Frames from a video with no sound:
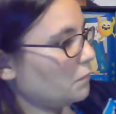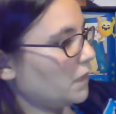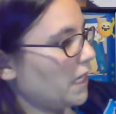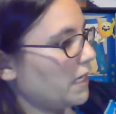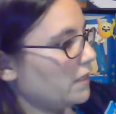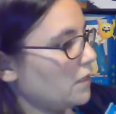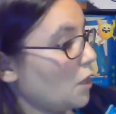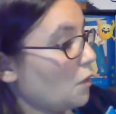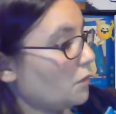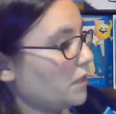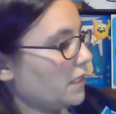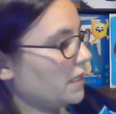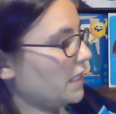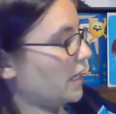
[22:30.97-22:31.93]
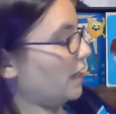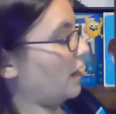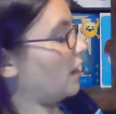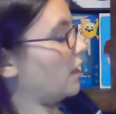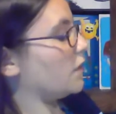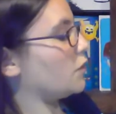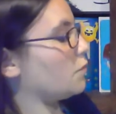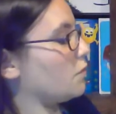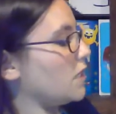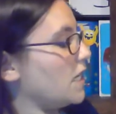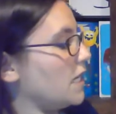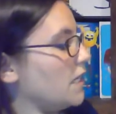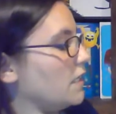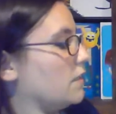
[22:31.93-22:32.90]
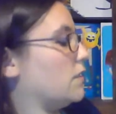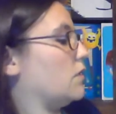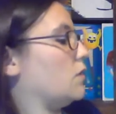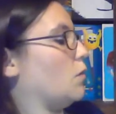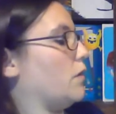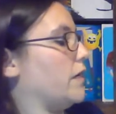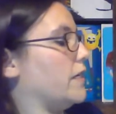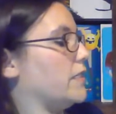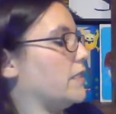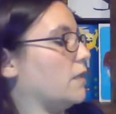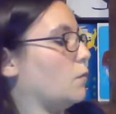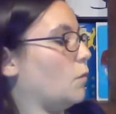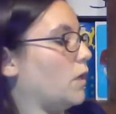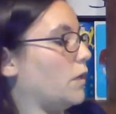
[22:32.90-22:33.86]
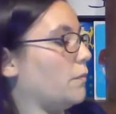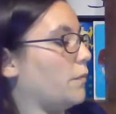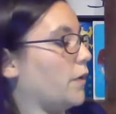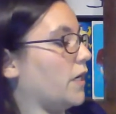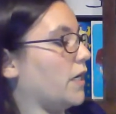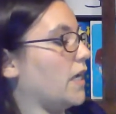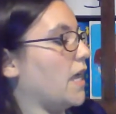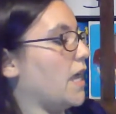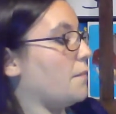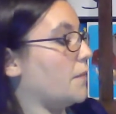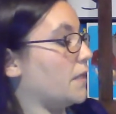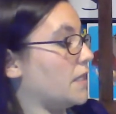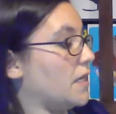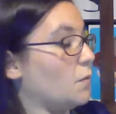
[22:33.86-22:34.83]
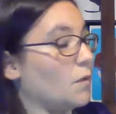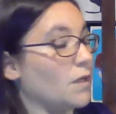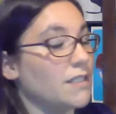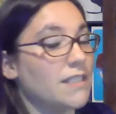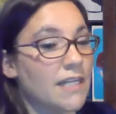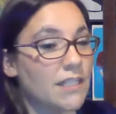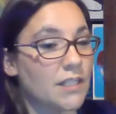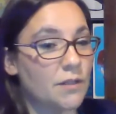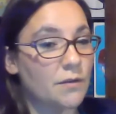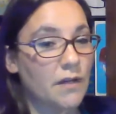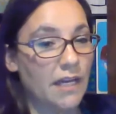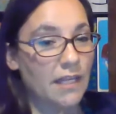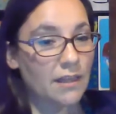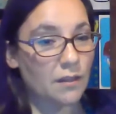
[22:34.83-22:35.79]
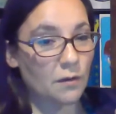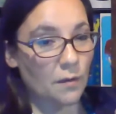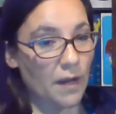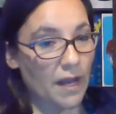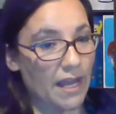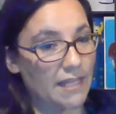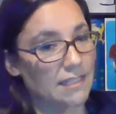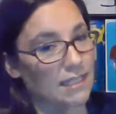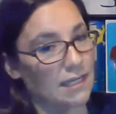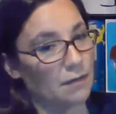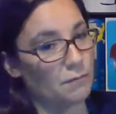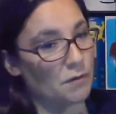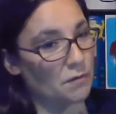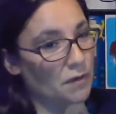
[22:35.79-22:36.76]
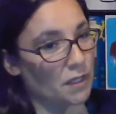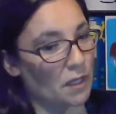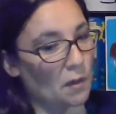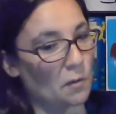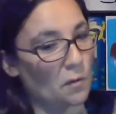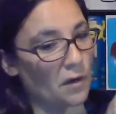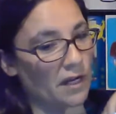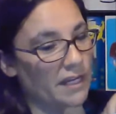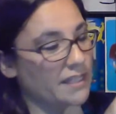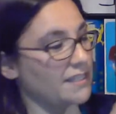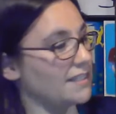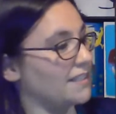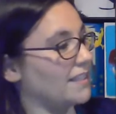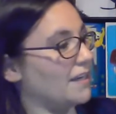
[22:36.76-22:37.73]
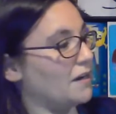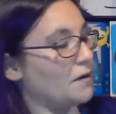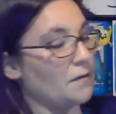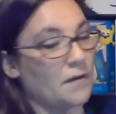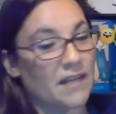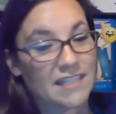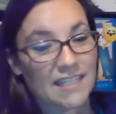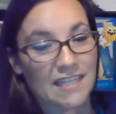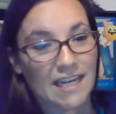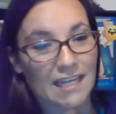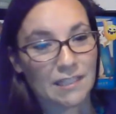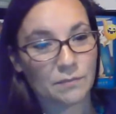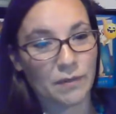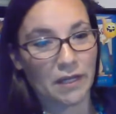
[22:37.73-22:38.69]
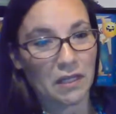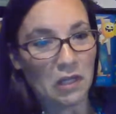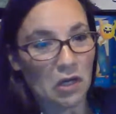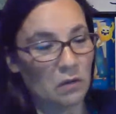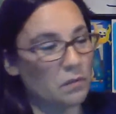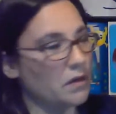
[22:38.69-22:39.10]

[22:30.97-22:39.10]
can know that they are 3 stories in one book. But then once they do get through it, it's going to be really cool because, it's a nice big long